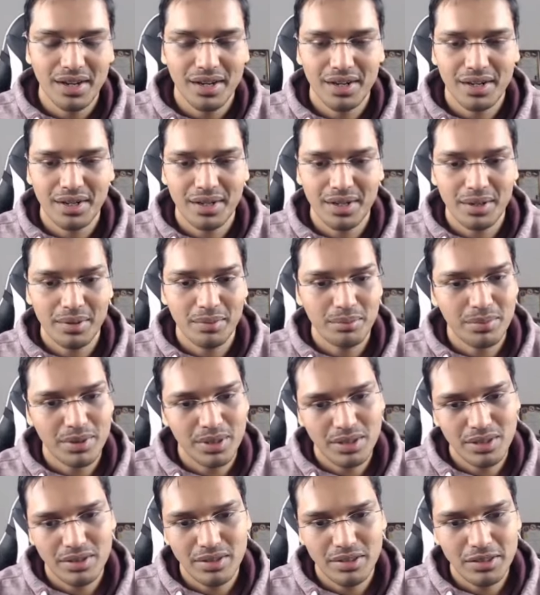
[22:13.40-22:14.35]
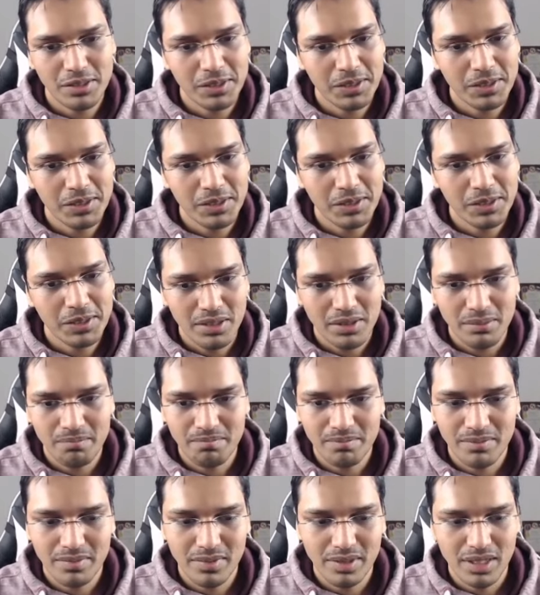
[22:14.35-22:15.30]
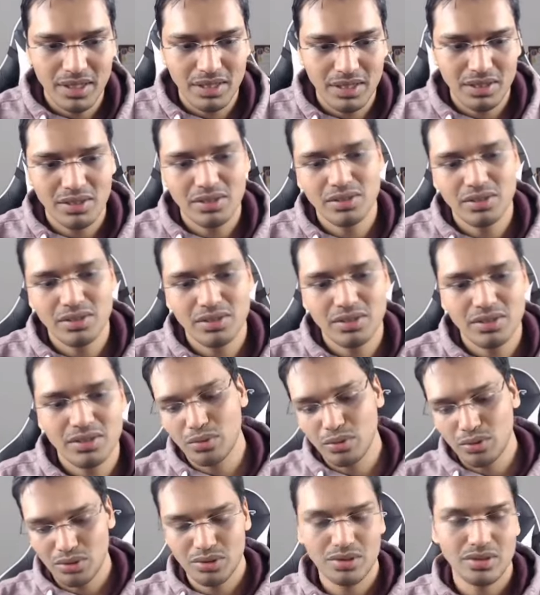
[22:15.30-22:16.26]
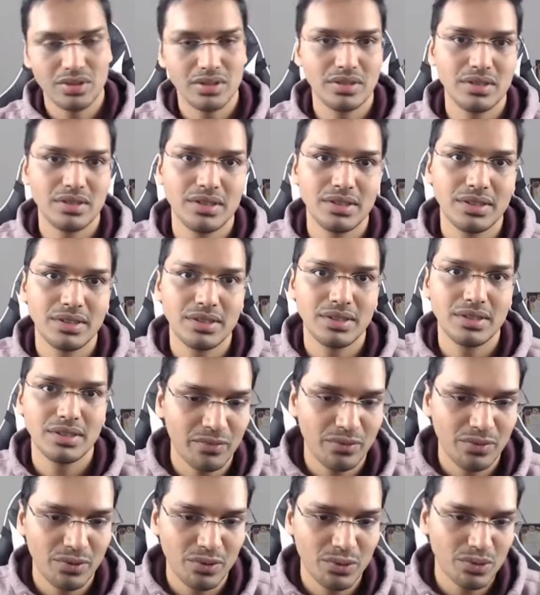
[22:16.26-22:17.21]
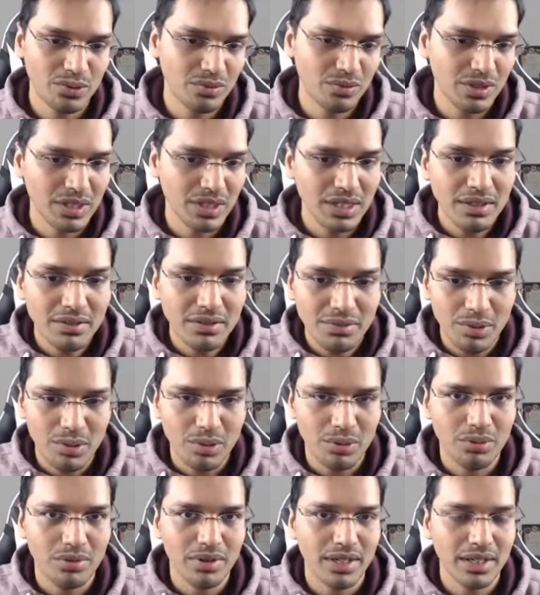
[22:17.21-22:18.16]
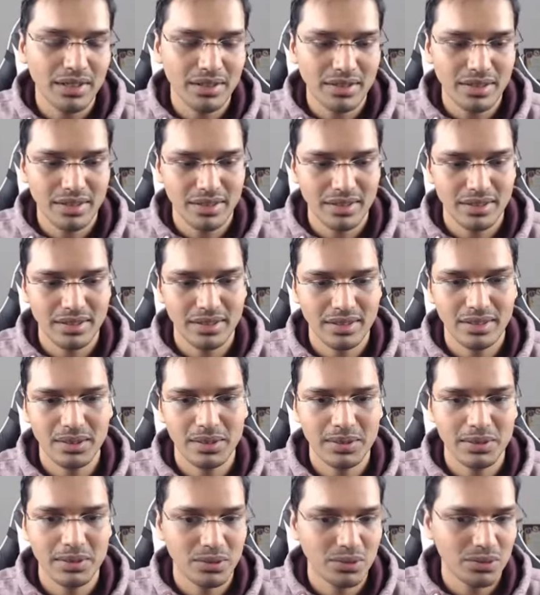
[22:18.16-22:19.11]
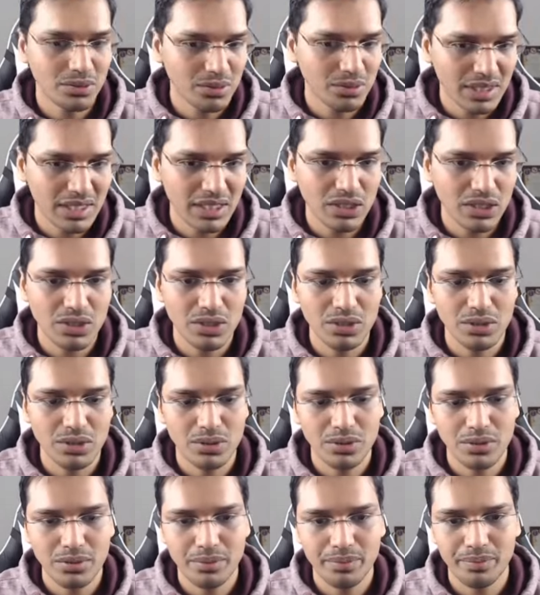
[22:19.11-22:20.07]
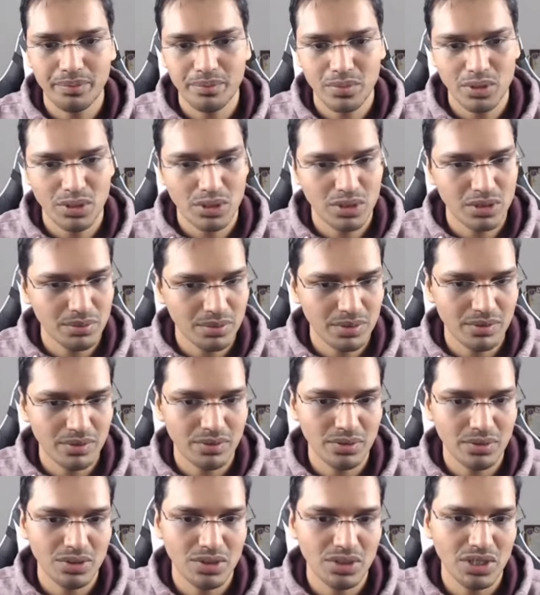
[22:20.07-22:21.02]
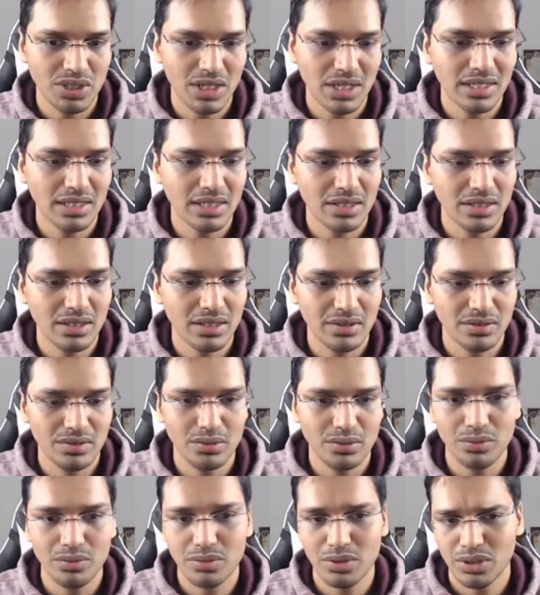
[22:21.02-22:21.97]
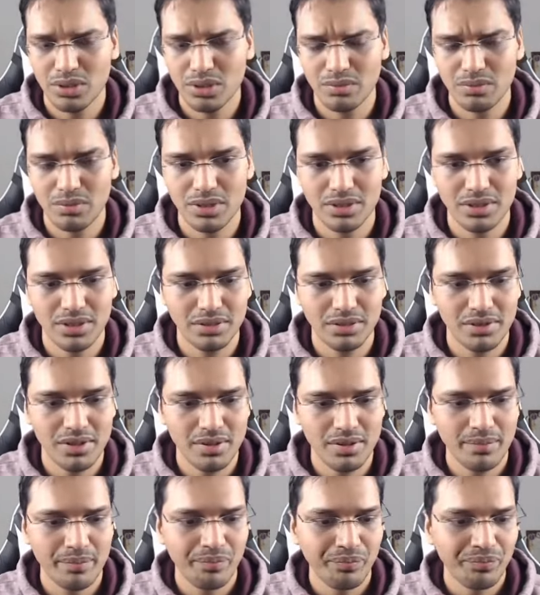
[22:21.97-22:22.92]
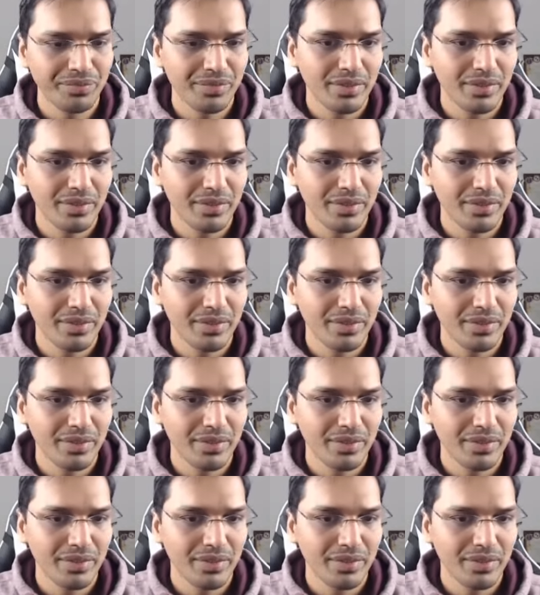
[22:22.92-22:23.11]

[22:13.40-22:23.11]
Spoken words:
But here there is a forced winning for white. So king g2, bishop e4 check, king f2, bishop b7.